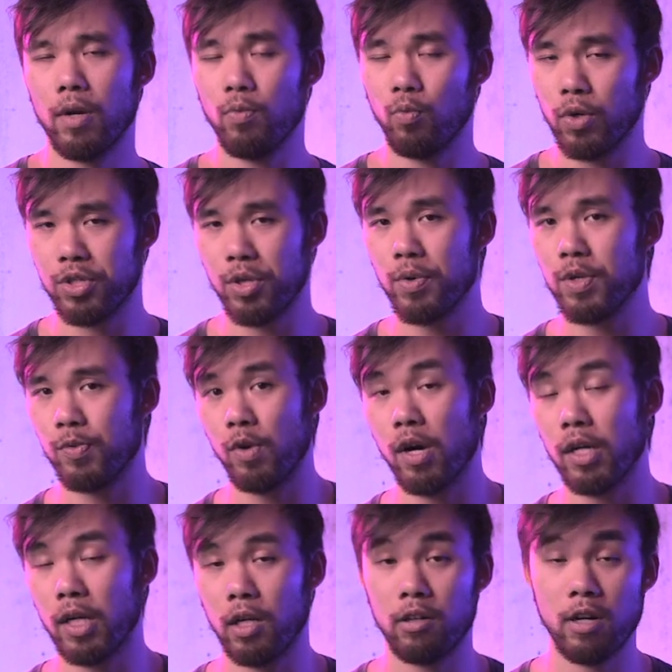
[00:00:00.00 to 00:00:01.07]
When she was
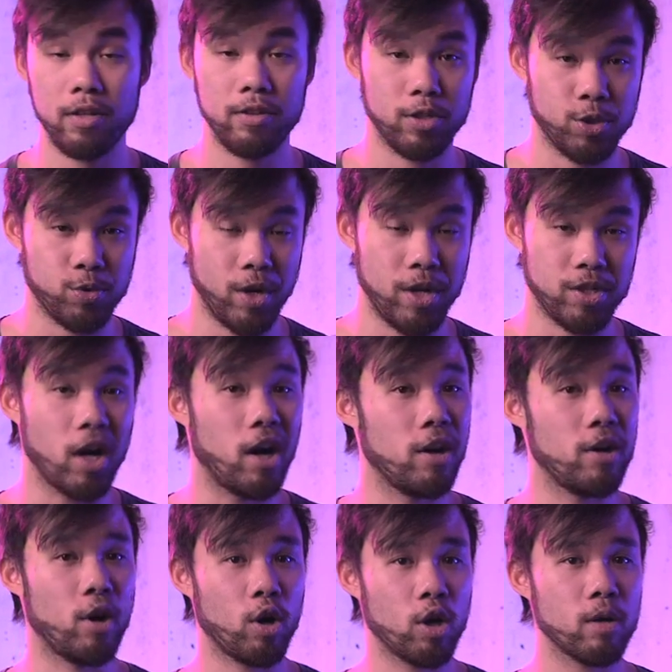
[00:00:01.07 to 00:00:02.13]
walking around the streets
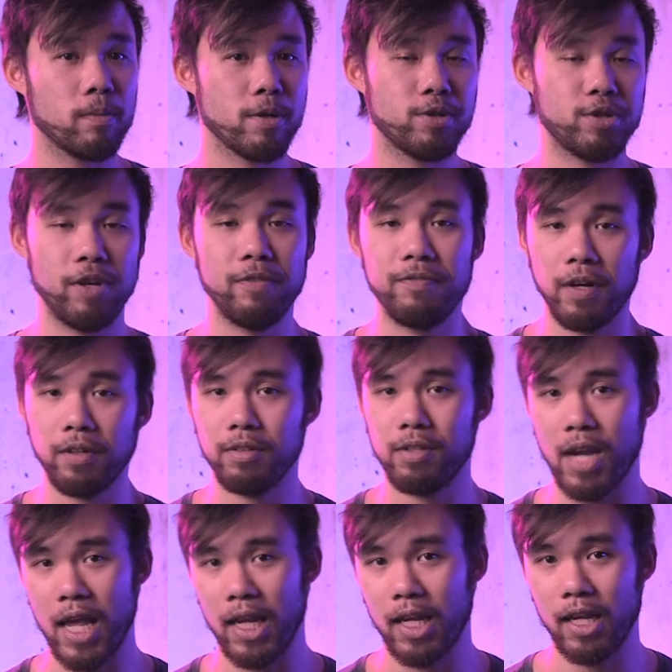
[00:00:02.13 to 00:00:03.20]
unarmored, she felt
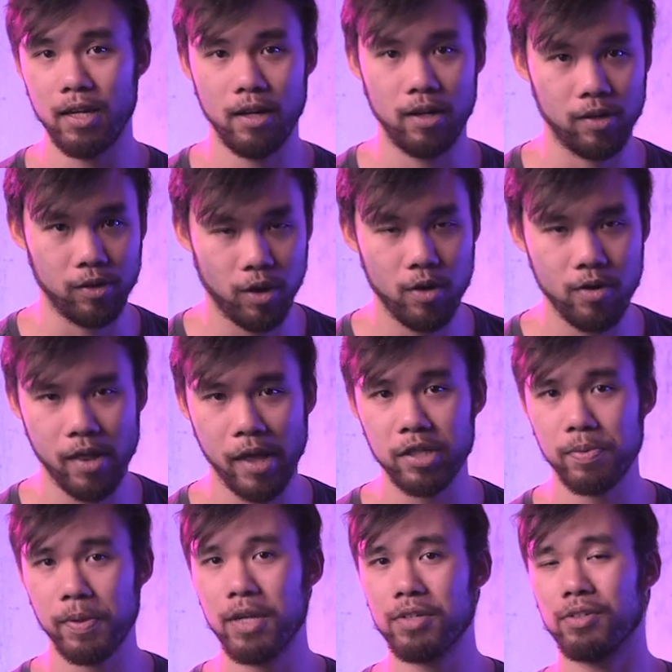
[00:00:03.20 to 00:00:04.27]
naked and alone. And that's
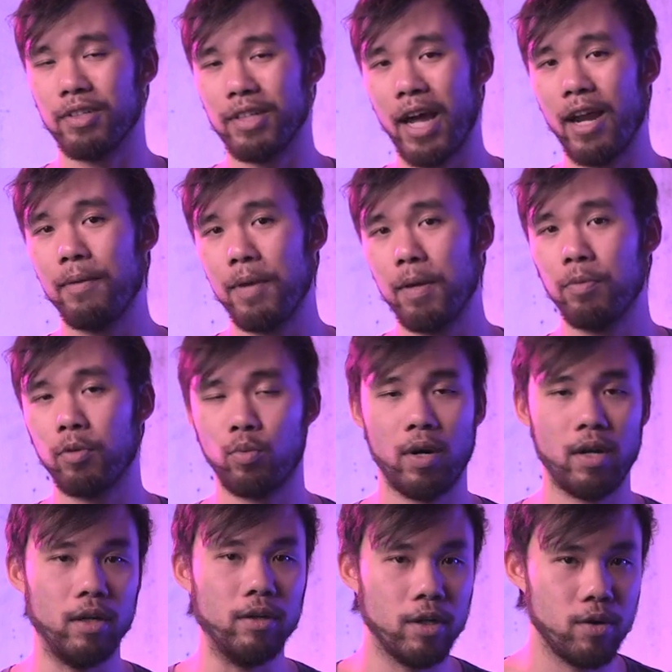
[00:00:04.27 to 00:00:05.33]
because a lot of people
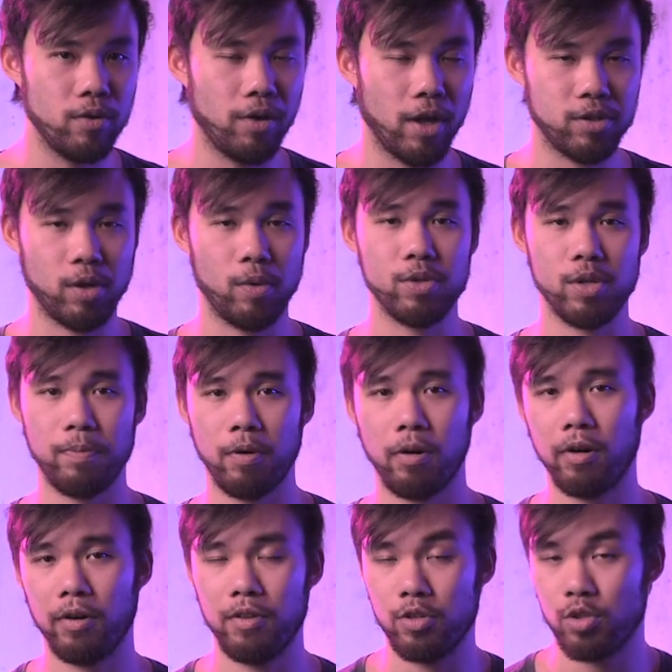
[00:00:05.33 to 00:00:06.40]
already knew that she was a
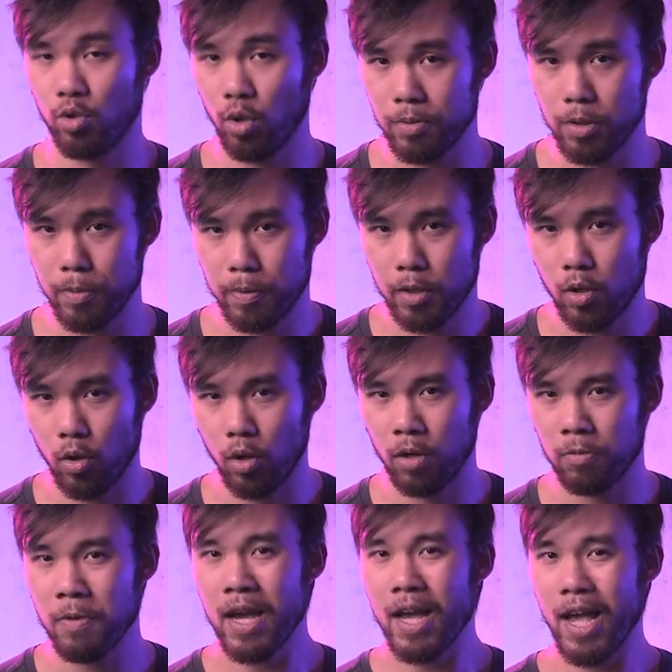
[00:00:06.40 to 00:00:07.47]
part of the Stormtrooper
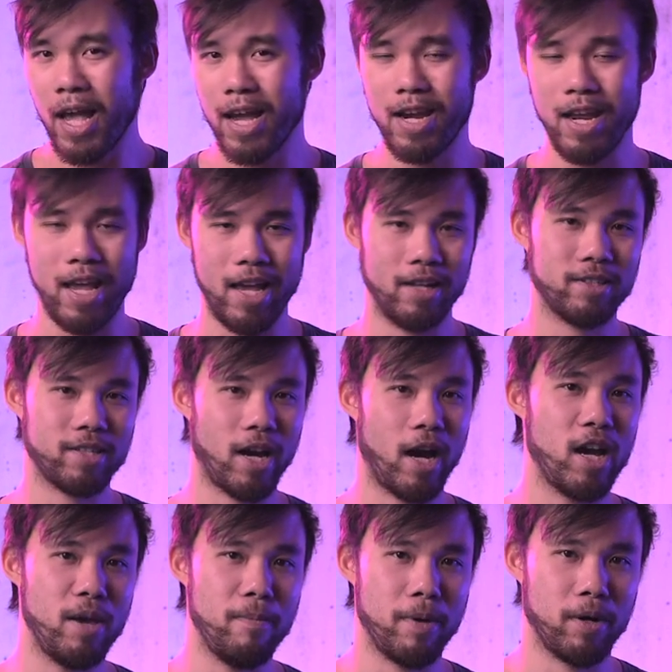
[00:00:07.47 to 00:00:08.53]
Corps, and
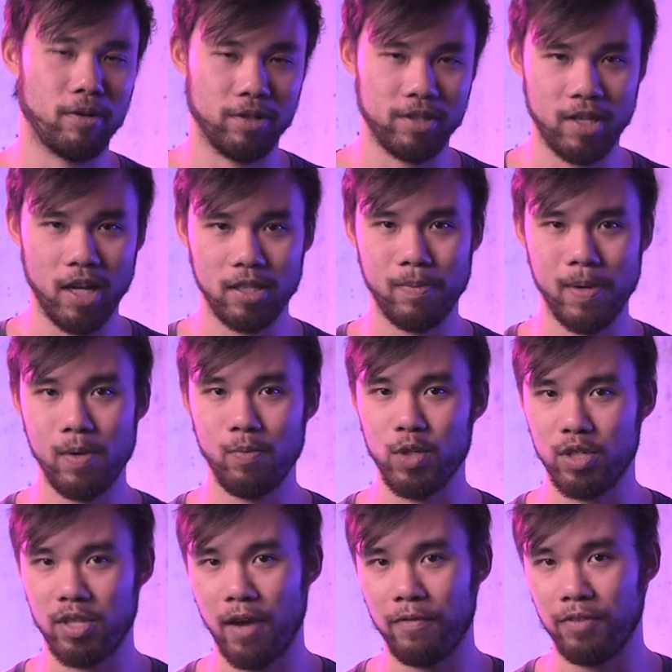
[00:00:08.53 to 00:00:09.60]
anti-imperial sentiment
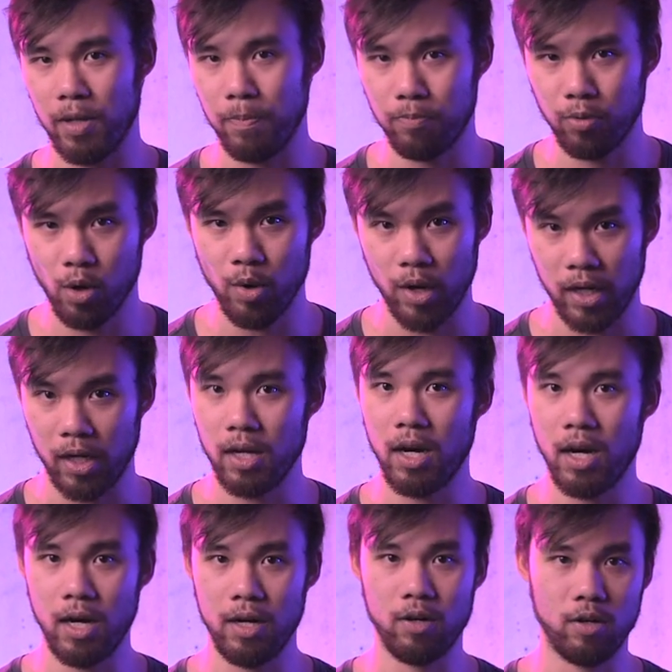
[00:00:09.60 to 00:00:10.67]
was definitely brewing
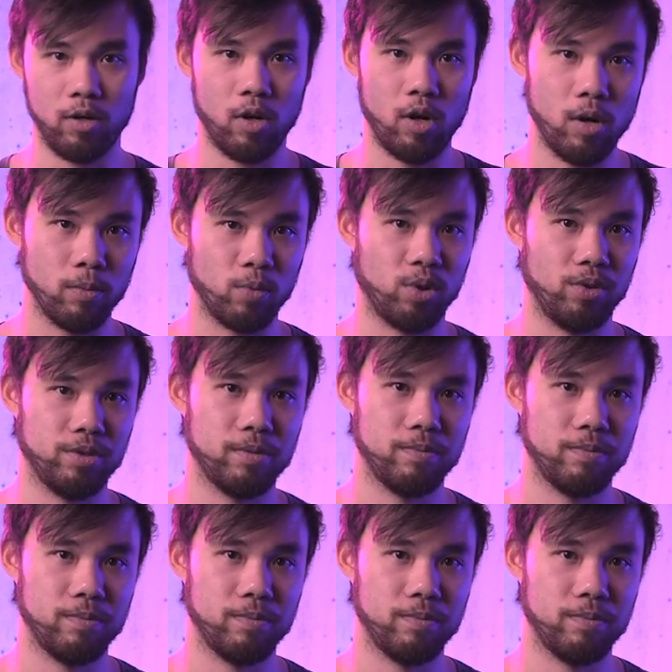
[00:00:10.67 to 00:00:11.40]
on her homeworld.